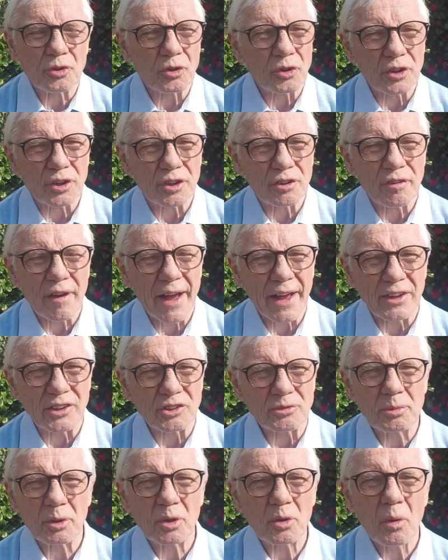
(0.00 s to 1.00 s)
drawing of
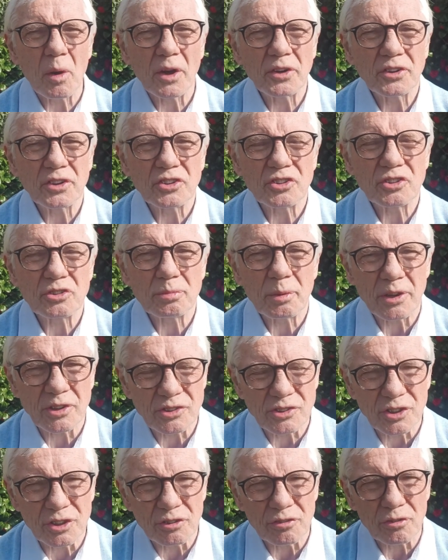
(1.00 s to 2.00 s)
hands, but quite
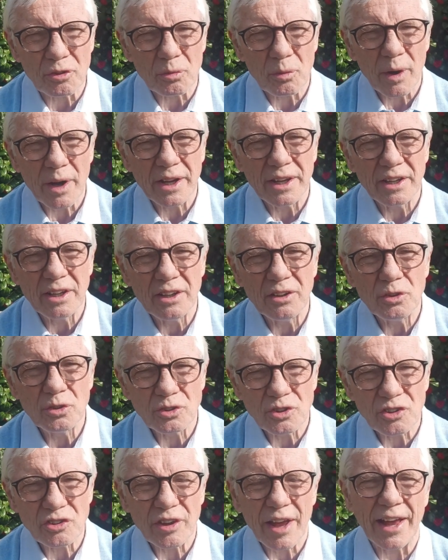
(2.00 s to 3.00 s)
expressive, the way he
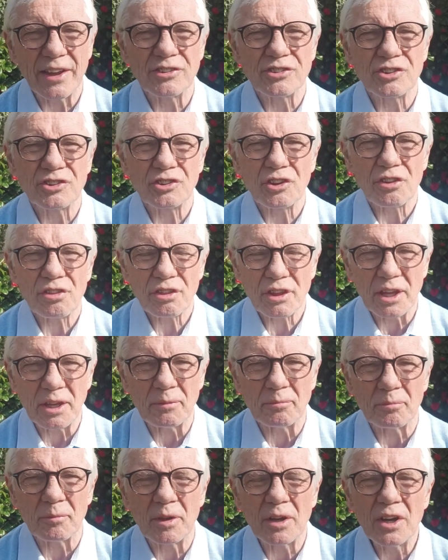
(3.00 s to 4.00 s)
uses hands as a
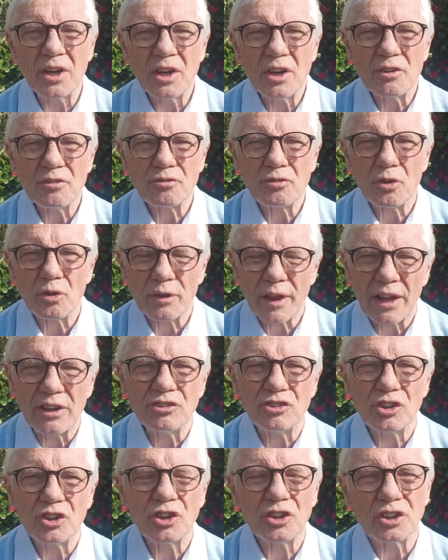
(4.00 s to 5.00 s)
theme for that
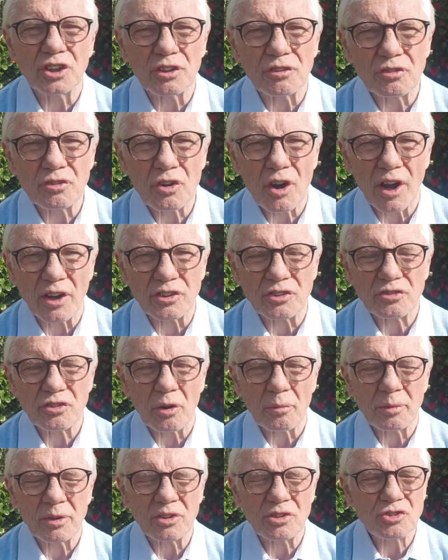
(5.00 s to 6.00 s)
journey of Christ
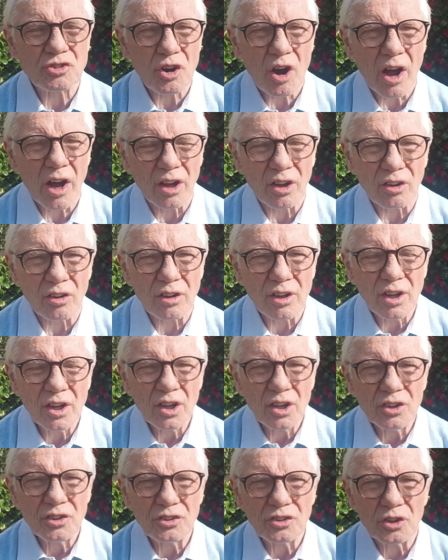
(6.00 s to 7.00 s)
from his trial
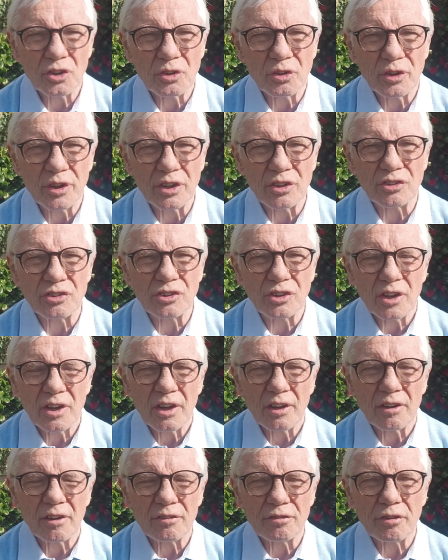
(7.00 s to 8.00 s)
to his
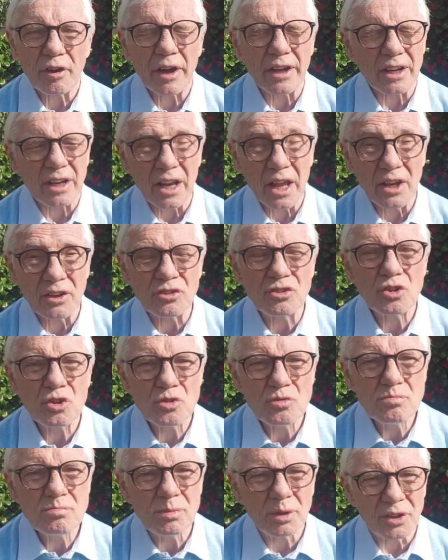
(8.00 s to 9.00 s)
final
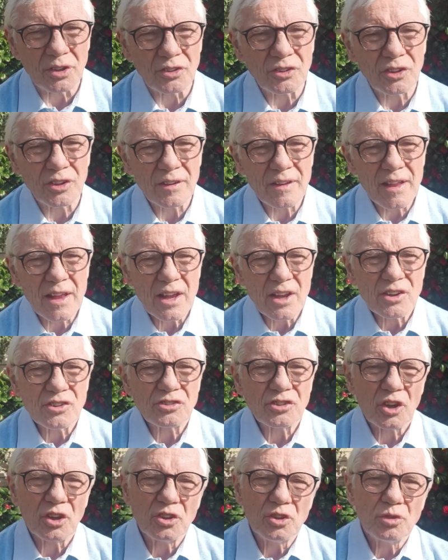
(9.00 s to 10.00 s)
entombment.
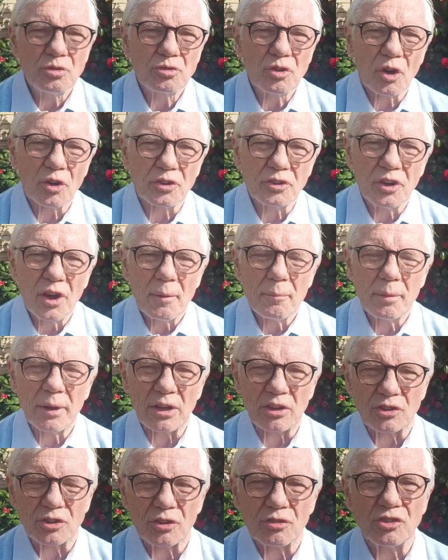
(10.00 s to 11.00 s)
So you've got a
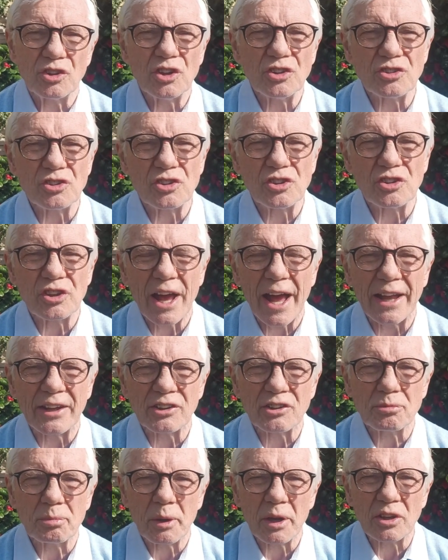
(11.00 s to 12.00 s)
picture of Jesus'
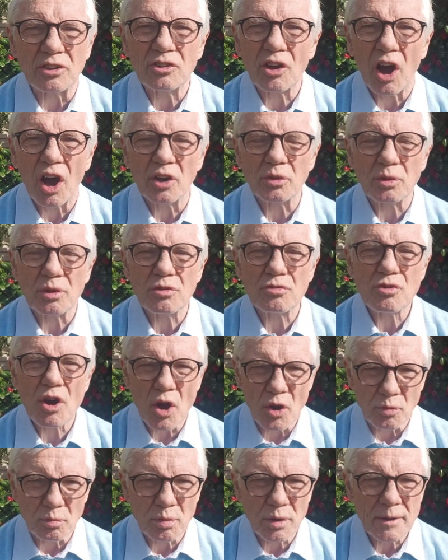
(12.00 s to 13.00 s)
hands being tied with
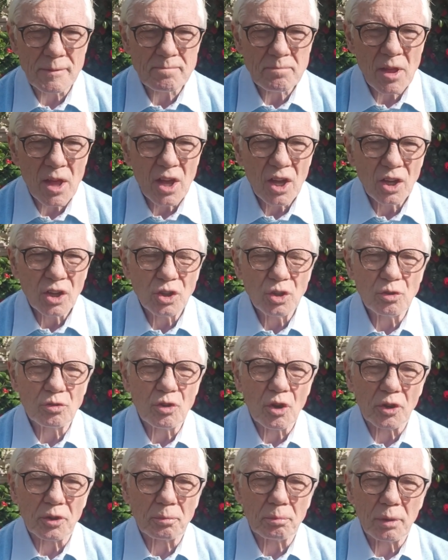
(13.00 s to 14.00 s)
rope. You've
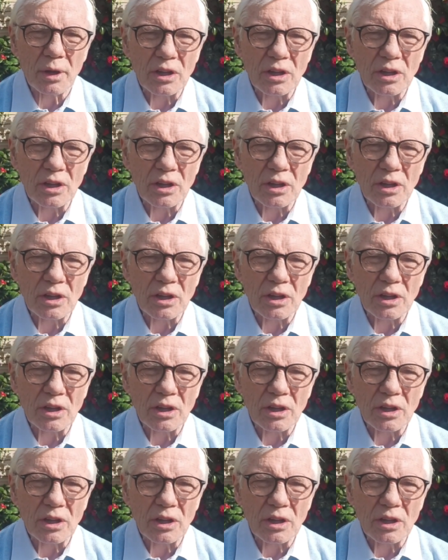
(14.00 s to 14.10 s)
got a